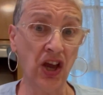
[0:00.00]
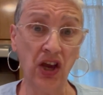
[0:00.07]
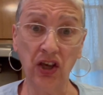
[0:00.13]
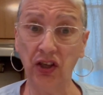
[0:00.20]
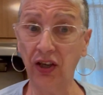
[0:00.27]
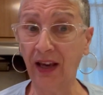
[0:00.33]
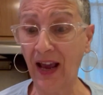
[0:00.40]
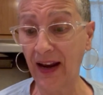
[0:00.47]

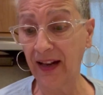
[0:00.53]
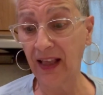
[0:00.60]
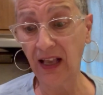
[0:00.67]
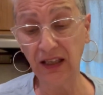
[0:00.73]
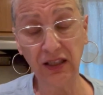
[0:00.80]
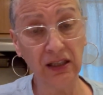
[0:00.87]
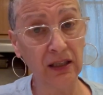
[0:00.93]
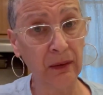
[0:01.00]
You got to
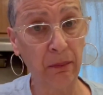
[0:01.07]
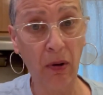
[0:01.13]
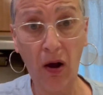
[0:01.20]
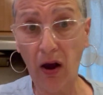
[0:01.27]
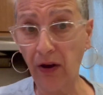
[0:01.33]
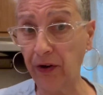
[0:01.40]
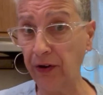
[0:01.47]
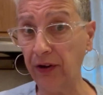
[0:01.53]
get to the
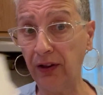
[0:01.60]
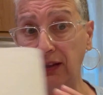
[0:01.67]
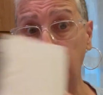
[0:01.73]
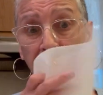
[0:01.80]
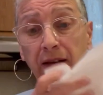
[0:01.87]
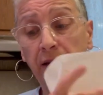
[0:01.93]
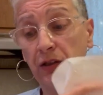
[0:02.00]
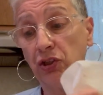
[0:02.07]
park
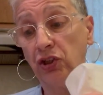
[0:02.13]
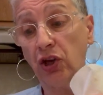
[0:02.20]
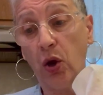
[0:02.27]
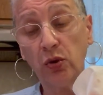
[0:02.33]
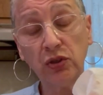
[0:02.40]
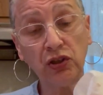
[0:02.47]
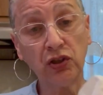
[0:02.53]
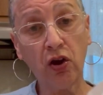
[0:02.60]
early. The
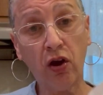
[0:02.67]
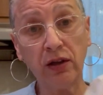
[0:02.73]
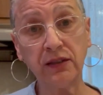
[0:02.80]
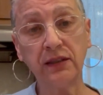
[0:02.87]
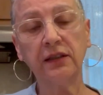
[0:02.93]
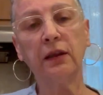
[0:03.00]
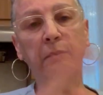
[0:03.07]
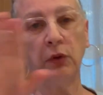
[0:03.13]
show
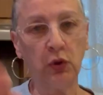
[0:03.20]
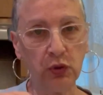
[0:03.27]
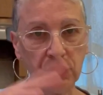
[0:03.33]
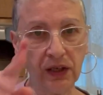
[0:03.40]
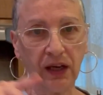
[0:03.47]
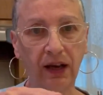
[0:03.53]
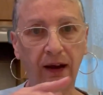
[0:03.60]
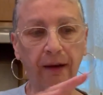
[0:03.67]
starts, the
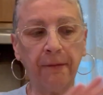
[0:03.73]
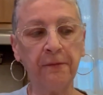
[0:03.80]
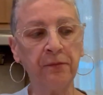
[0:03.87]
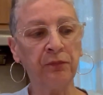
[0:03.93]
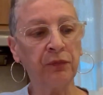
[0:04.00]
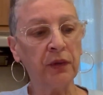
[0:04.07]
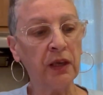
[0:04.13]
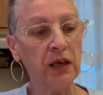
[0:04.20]
music
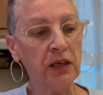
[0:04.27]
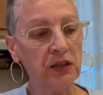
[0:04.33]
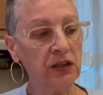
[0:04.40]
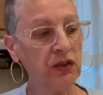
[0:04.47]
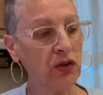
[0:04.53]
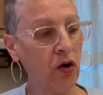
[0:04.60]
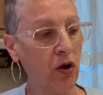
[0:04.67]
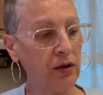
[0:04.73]

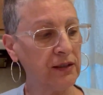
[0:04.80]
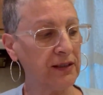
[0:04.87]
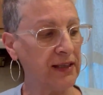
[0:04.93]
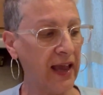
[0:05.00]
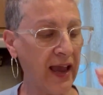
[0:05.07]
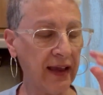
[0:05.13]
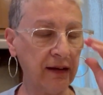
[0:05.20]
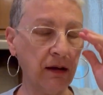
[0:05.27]
starts
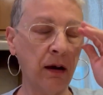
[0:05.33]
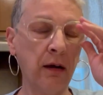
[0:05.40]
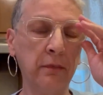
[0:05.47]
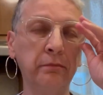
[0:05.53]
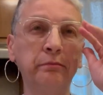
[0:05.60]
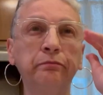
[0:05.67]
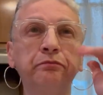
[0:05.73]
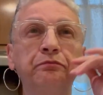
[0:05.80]
at
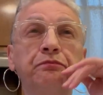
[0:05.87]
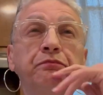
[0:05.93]
um,